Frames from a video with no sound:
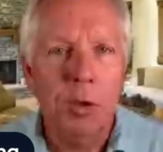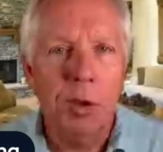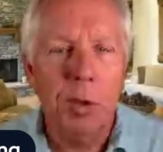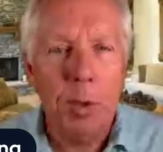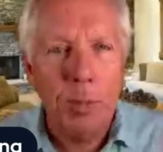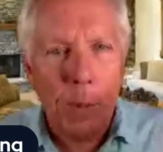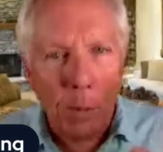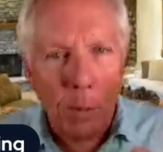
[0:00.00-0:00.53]

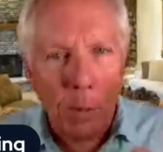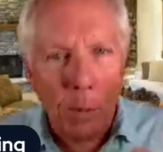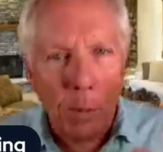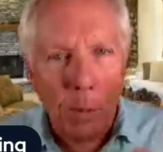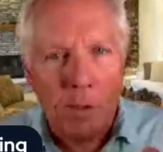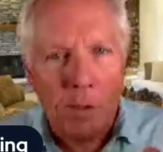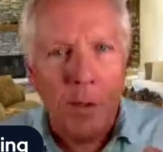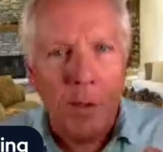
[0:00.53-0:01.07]
So many people
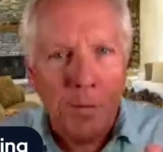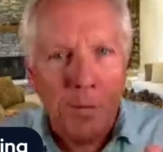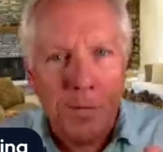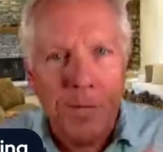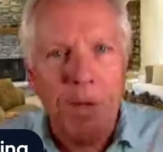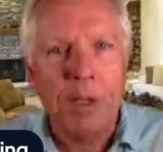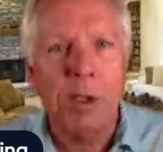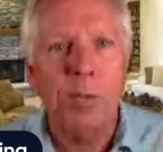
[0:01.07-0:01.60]
have this
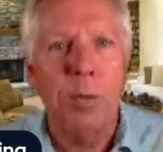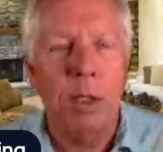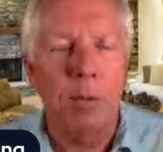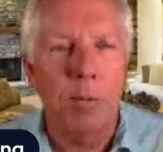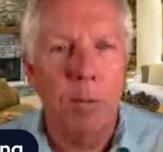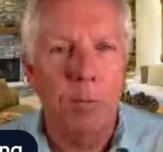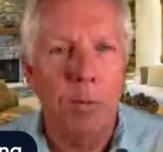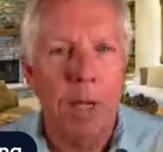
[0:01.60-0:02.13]
fix
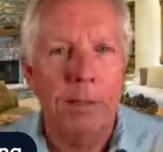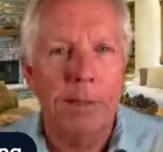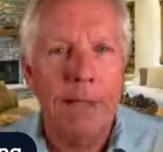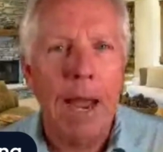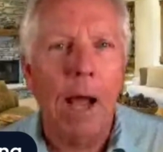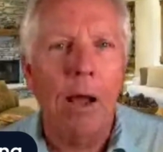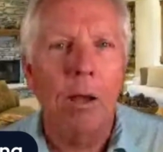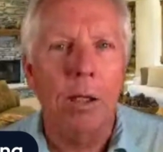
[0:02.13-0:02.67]
me
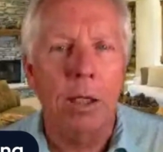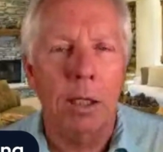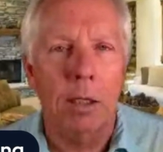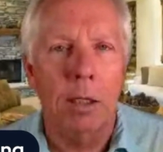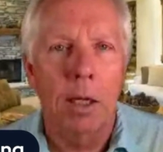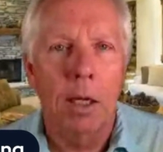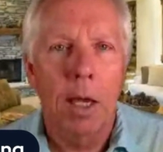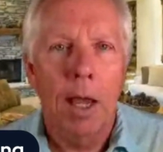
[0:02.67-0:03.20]

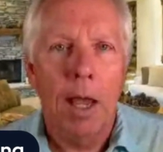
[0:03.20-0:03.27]
mentality,